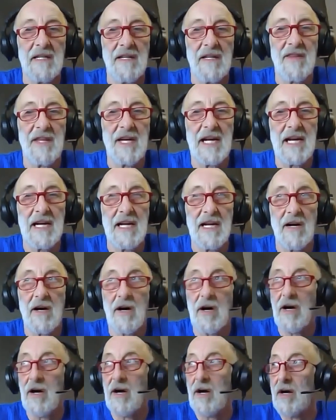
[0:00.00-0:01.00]
They
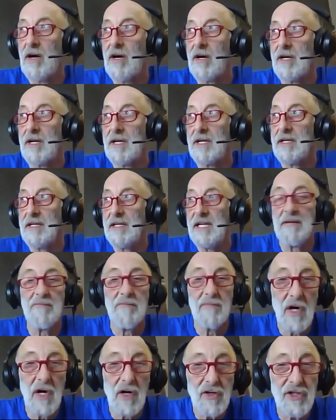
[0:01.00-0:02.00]
are
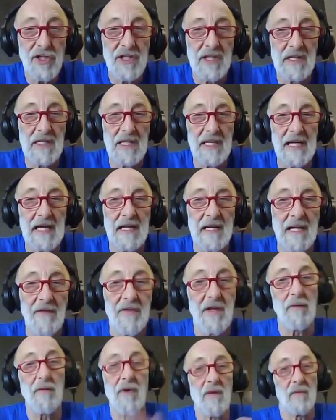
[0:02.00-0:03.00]
emotionally,
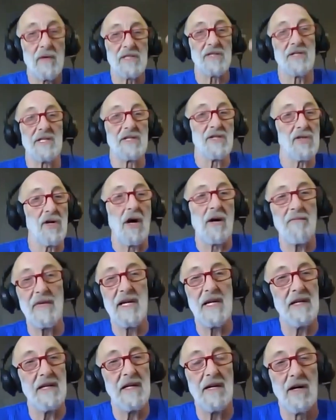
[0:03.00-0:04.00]
they were the ones that taught
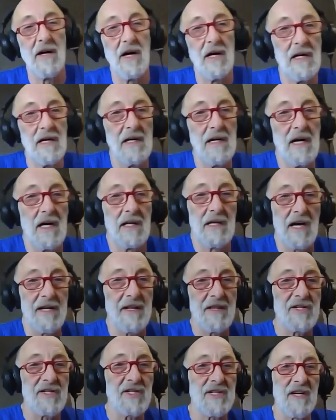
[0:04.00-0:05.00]
me a lot of
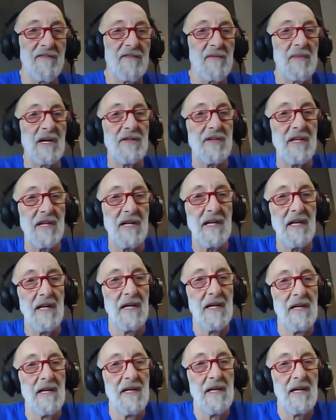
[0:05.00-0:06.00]
the stuff about
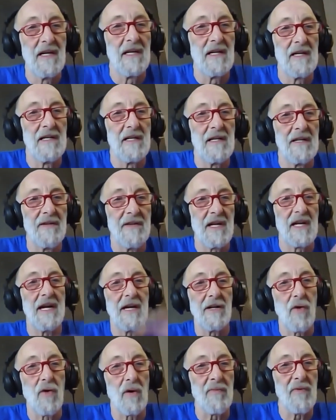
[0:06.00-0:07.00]
that I
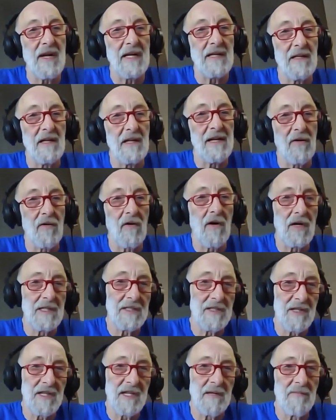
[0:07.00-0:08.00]
incorporated later on
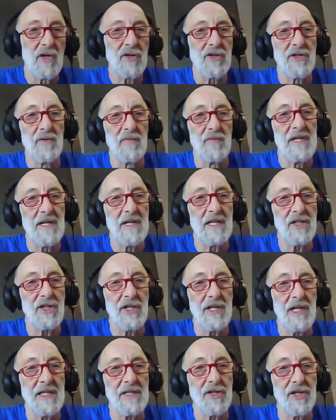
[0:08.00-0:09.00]
into the emotional
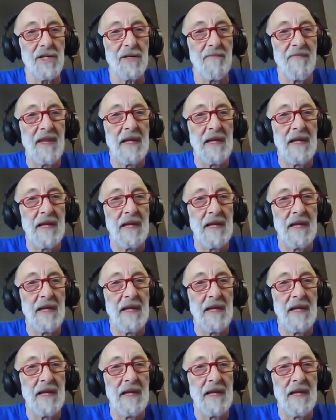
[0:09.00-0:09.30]
reduction engine.